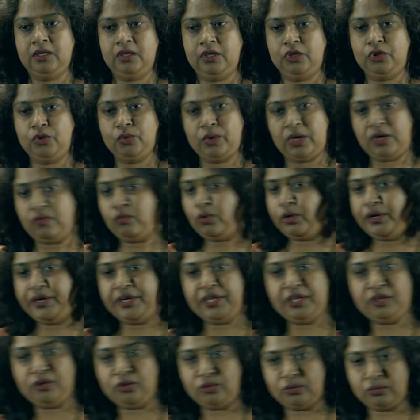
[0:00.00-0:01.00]
You
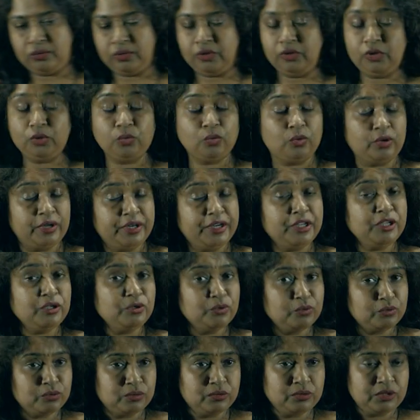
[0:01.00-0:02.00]
already
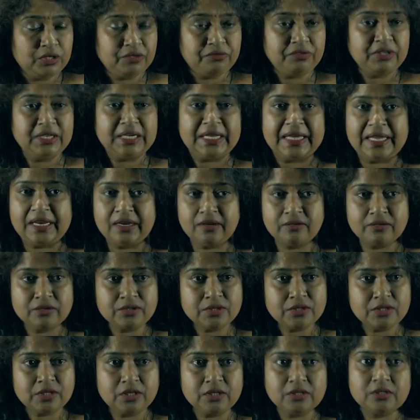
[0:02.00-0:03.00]
know different
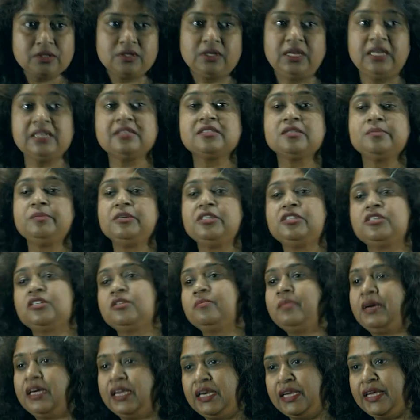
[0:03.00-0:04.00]
characteristics exhibited
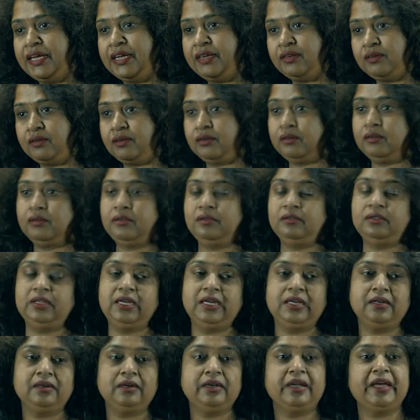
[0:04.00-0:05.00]
by light,
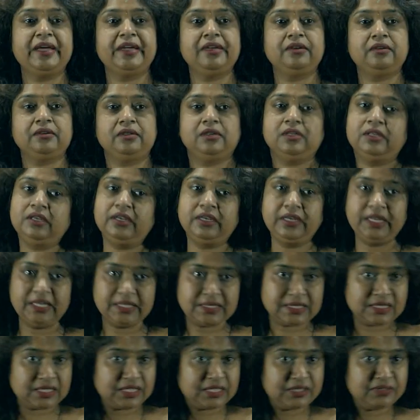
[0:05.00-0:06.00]
that light
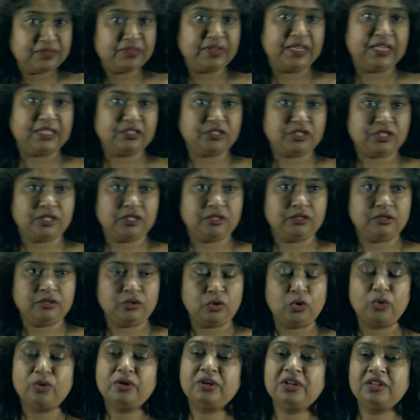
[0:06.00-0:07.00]
gets reflected
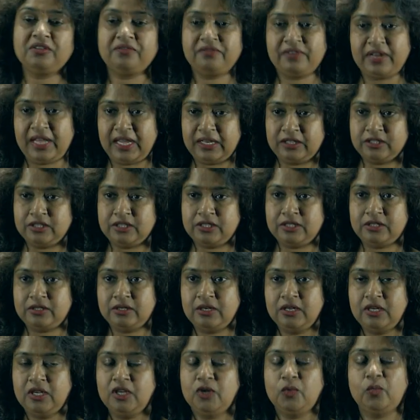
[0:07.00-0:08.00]
or refracted
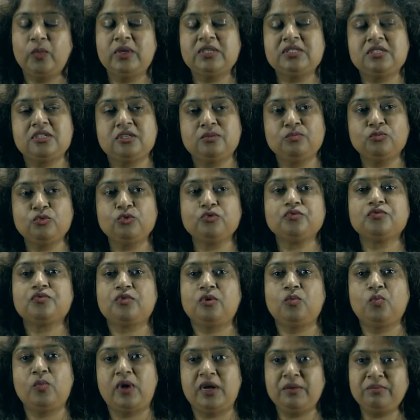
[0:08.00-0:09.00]
once it moves
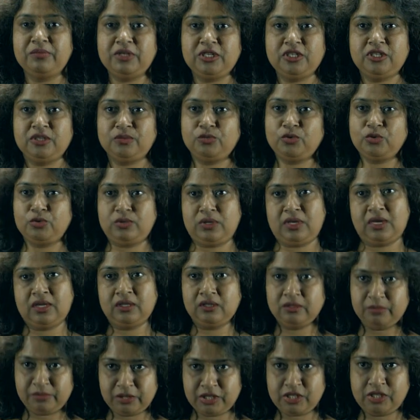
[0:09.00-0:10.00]
from one medium to
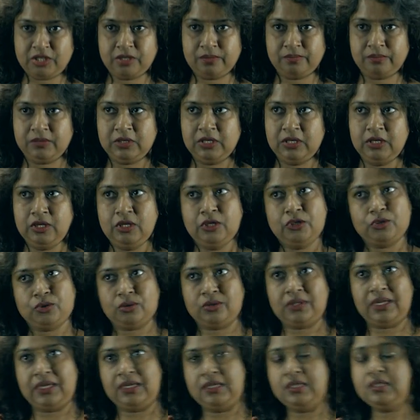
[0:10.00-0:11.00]
another medium. So
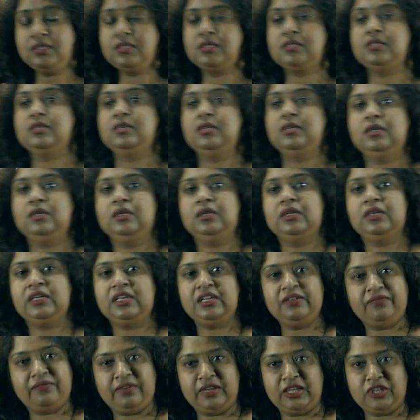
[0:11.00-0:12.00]
that is
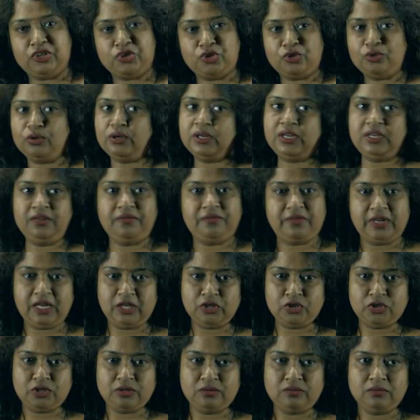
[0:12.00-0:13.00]
reflection or
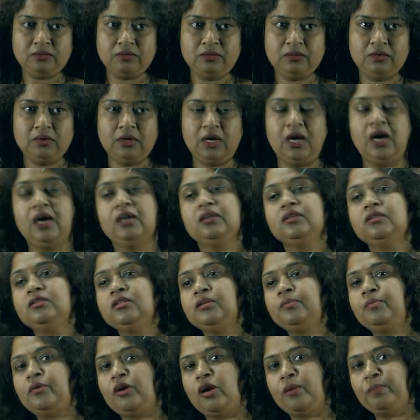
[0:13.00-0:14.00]
refraction. another
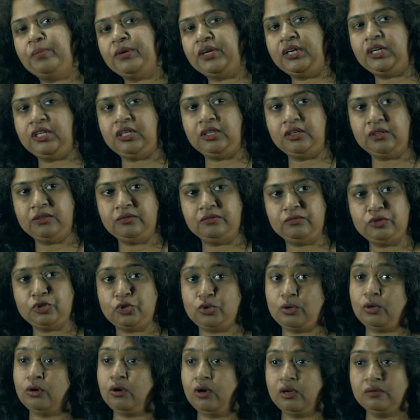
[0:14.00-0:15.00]
property which
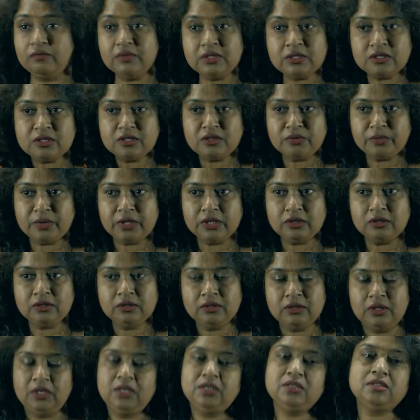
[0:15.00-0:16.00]
you are conversant with
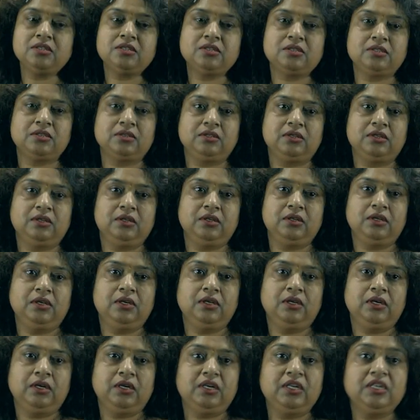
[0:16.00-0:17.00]
is
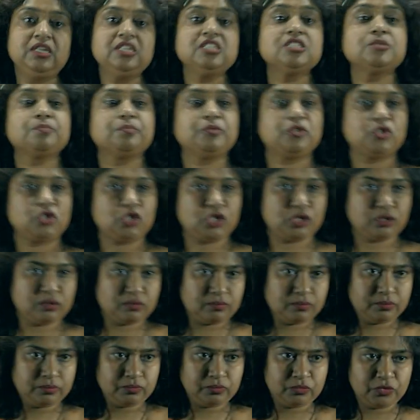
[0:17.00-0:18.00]
dispersion,
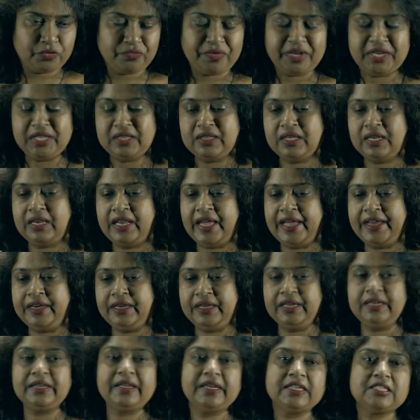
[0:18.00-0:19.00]
wherein the light
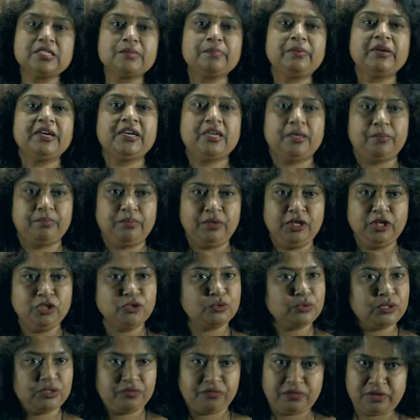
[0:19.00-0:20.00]
it gets split up
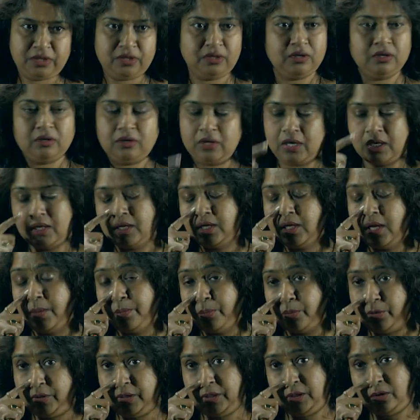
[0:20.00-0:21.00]
into different
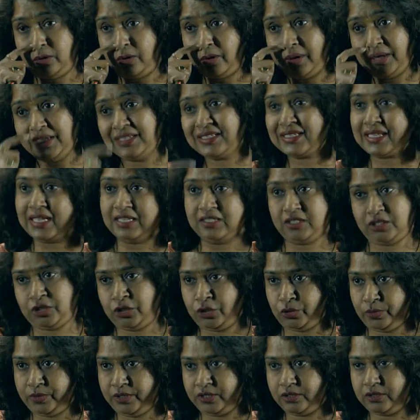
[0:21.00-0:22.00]
component or its
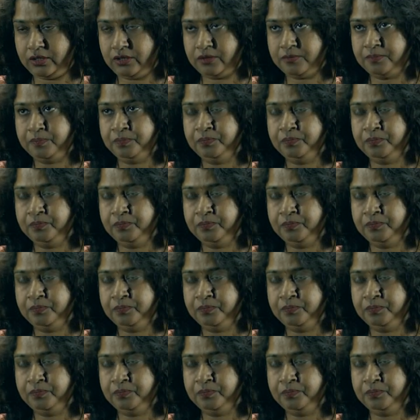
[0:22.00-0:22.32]
constituents.